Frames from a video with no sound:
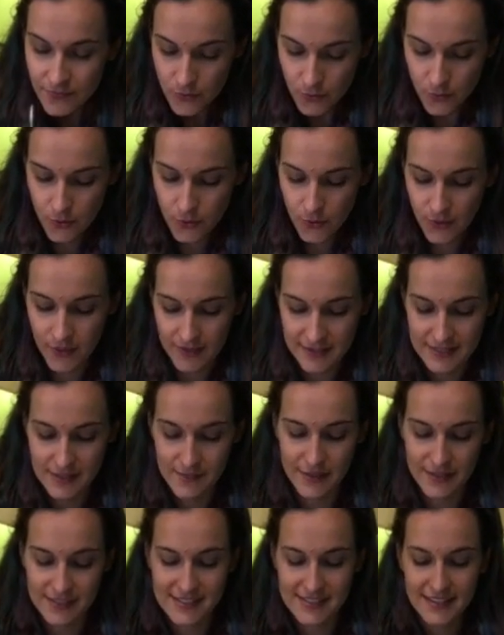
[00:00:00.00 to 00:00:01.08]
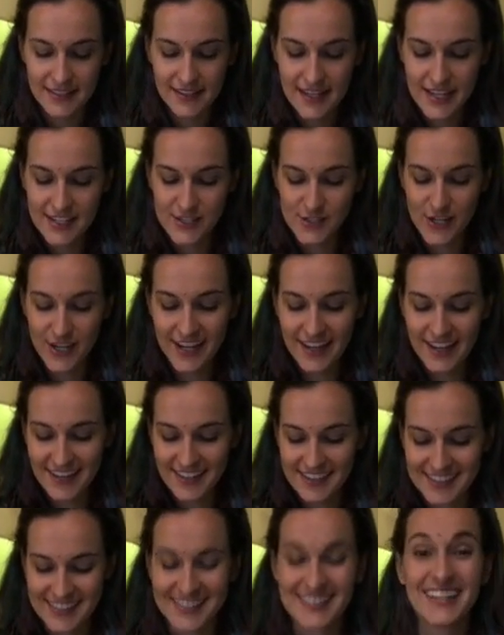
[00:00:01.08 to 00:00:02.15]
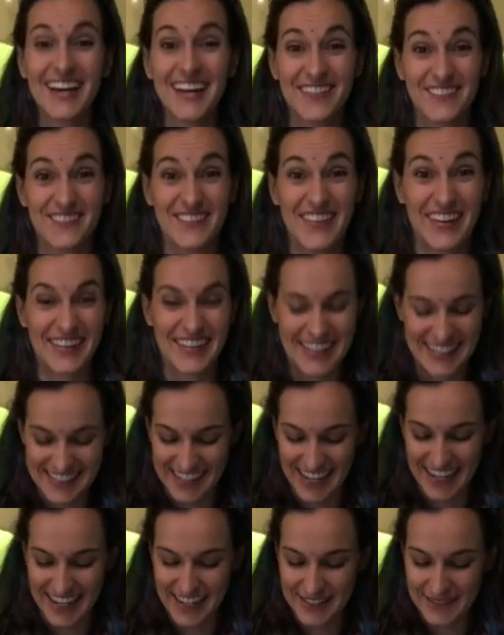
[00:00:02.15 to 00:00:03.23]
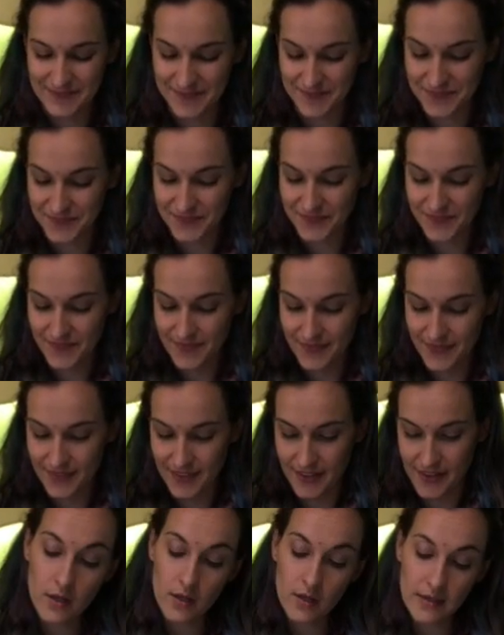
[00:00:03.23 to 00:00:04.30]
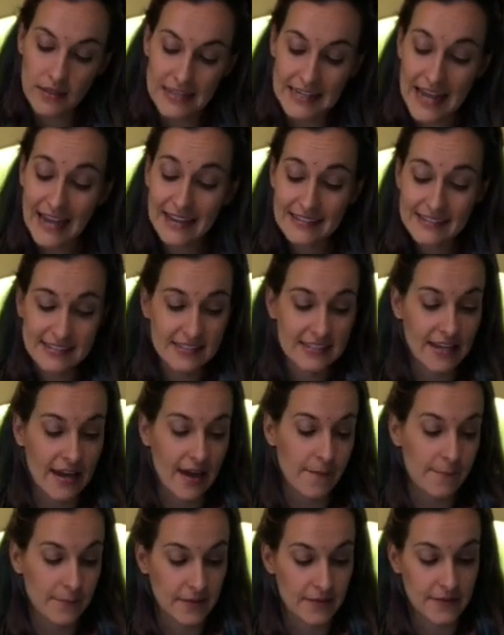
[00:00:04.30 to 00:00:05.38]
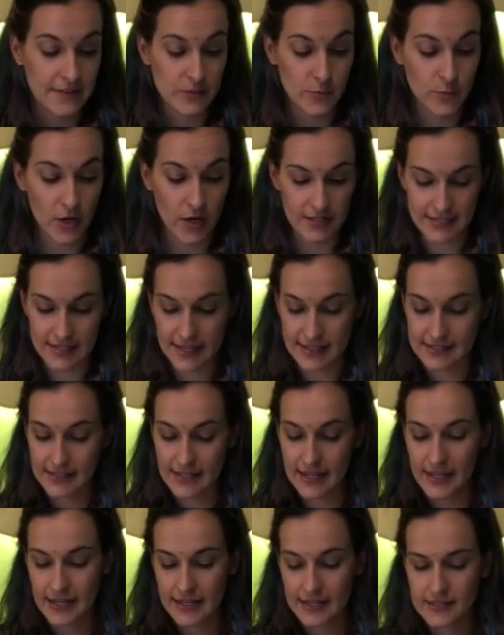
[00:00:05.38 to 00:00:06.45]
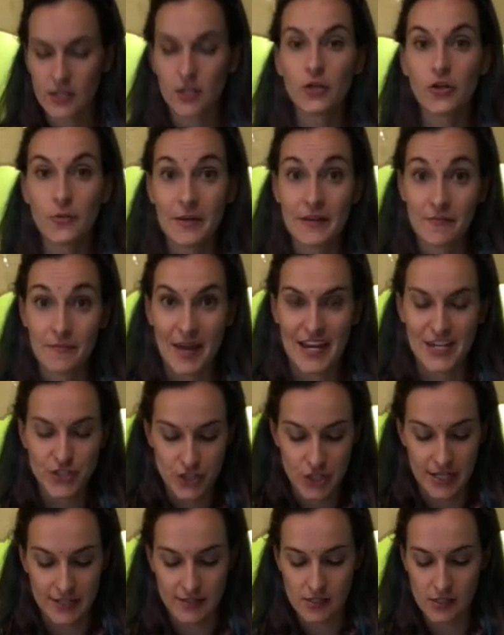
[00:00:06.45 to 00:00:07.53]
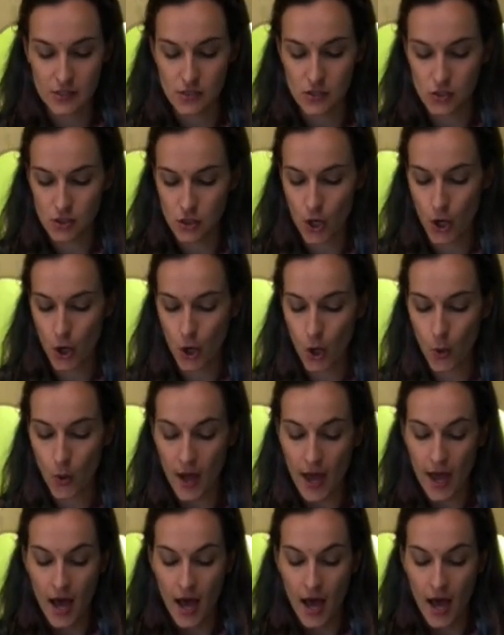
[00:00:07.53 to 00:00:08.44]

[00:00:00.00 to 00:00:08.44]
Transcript: Ooh, it smells delicious. Very excited. The next step in this process is a little bit of patience. So